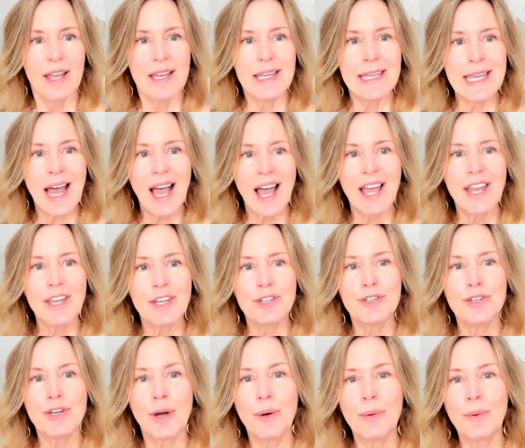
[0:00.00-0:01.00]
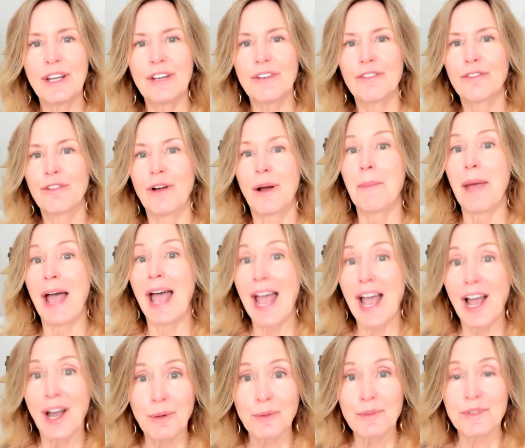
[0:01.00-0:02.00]
not knowing from
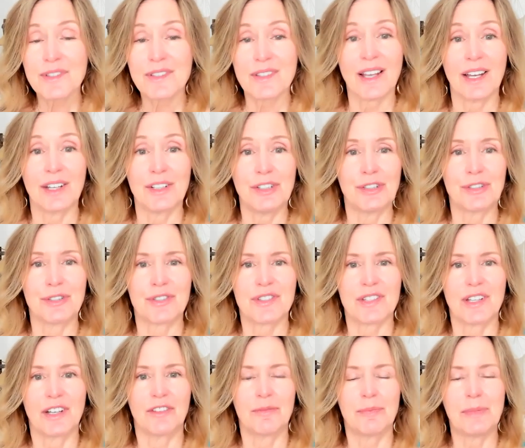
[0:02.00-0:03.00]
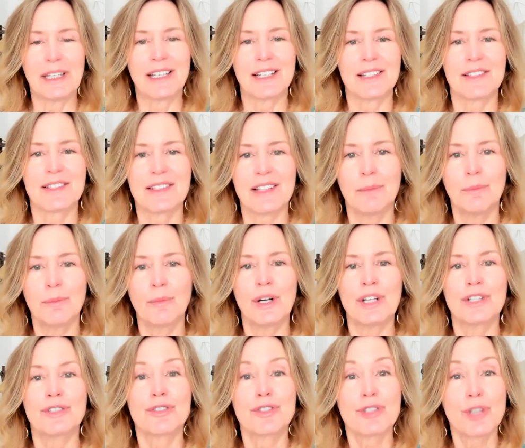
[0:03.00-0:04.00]
outside yourself because
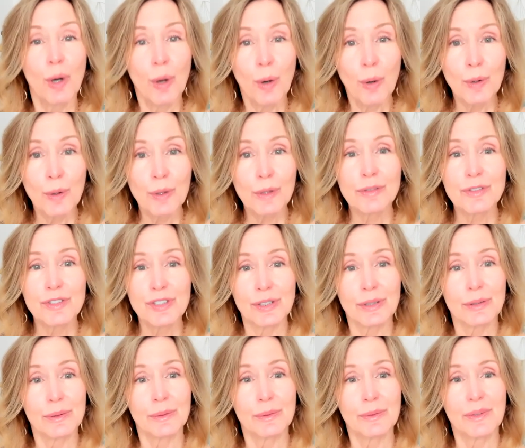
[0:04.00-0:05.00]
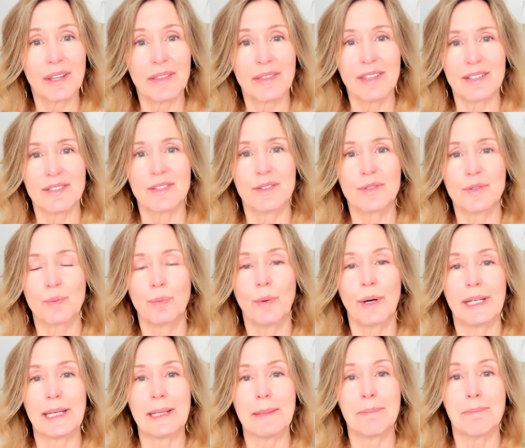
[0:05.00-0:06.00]
someone told you that this is
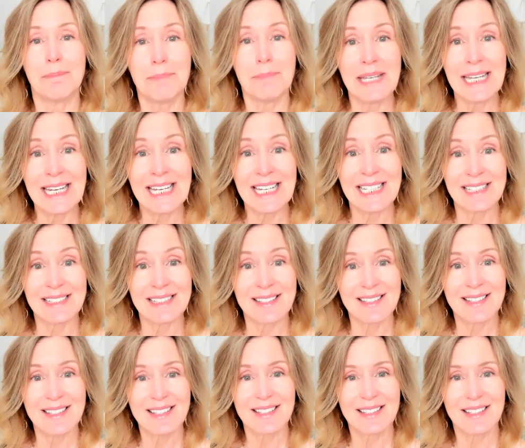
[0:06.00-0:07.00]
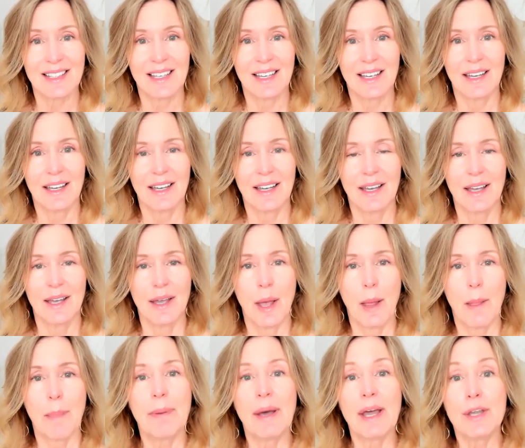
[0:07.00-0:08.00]
what it means,
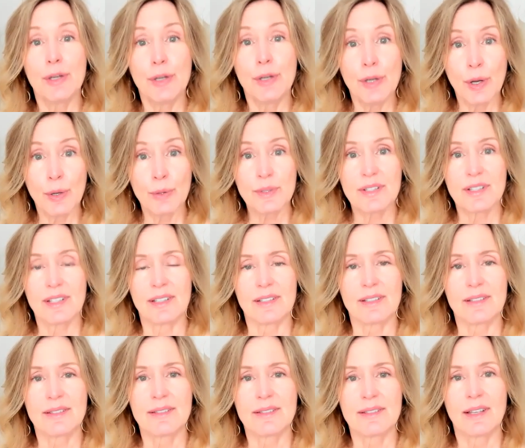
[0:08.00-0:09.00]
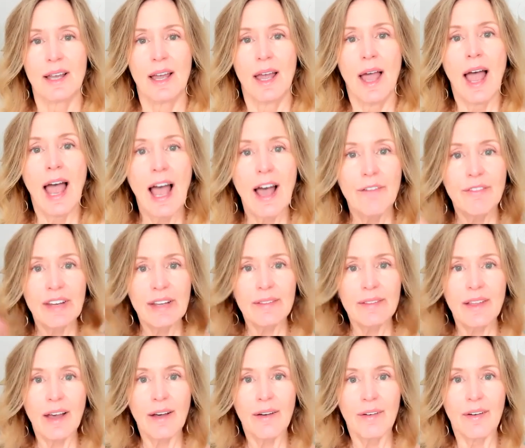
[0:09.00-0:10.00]
but gnosis,
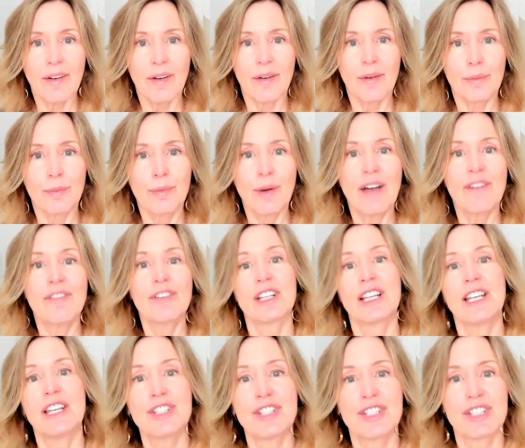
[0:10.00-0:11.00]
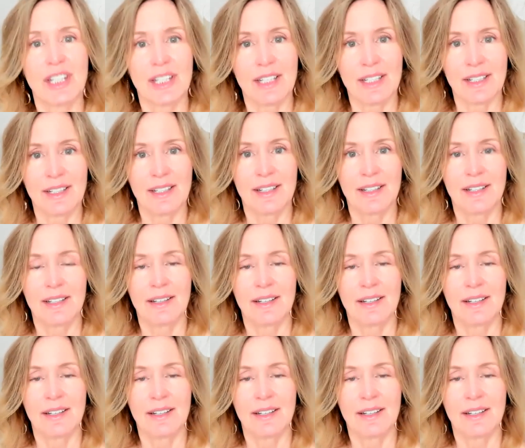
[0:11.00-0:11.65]
having the revelation,